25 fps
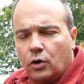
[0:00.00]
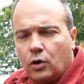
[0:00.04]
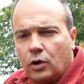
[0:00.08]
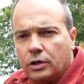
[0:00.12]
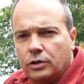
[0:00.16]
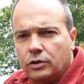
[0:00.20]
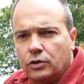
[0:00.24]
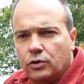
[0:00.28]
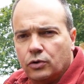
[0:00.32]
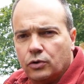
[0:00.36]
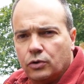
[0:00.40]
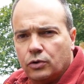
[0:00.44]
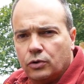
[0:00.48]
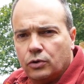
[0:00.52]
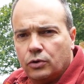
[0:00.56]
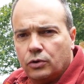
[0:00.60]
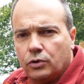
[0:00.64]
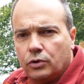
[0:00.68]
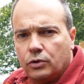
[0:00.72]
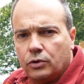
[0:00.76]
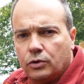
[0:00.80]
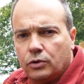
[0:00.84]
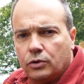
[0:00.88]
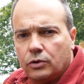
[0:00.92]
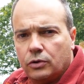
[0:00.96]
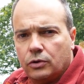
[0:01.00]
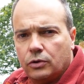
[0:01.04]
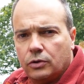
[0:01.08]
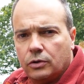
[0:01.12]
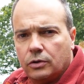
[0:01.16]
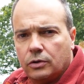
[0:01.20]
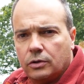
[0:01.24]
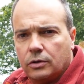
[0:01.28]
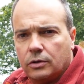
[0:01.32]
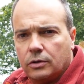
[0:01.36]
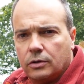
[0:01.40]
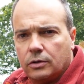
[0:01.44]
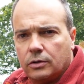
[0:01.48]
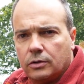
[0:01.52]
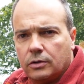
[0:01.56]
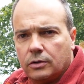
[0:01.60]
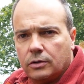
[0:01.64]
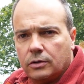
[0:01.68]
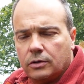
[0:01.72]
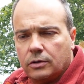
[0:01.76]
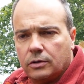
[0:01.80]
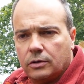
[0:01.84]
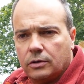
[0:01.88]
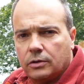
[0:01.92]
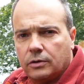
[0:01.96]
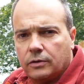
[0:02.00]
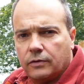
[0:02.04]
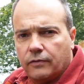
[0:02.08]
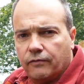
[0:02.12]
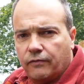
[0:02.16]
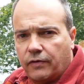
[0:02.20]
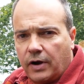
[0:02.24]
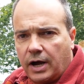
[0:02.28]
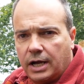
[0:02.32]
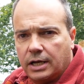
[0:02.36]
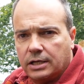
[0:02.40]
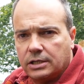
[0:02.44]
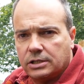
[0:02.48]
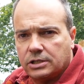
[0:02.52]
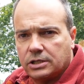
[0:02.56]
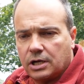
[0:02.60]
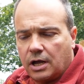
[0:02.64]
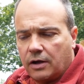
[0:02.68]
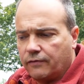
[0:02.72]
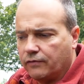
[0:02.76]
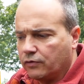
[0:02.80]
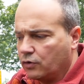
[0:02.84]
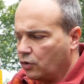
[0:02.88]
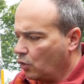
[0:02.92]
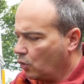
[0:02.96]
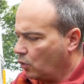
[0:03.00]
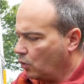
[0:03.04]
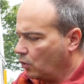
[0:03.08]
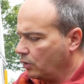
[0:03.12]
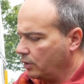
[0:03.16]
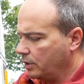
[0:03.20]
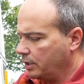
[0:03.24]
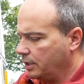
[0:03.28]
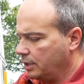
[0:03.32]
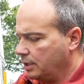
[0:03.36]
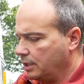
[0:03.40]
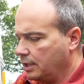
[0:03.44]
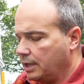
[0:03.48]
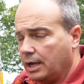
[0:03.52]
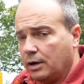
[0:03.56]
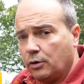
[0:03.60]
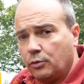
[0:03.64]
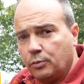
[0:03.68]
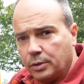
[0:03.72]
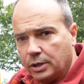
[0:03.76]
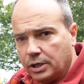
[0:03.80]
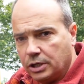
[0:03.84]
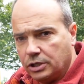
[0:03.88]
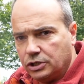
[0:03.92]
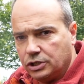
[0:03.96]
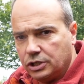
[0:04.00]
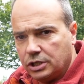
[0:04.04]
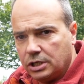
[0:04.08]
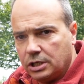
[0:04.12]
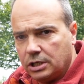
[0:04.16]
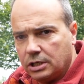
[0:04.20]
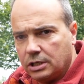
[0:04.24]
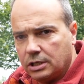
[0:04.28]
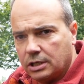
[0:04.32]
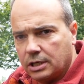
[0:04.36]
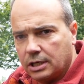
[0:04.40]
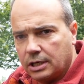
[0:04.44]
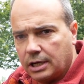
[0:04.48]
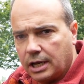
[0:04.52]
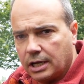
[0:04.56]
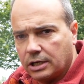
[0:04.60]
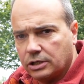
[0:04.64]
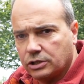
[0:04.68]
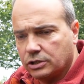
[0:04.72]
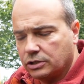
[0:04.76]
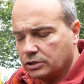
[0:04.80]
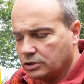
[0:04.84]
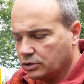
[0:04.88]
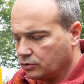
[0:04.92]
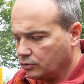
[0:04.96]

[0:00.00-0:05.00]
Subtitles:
new vans have got LPG connections,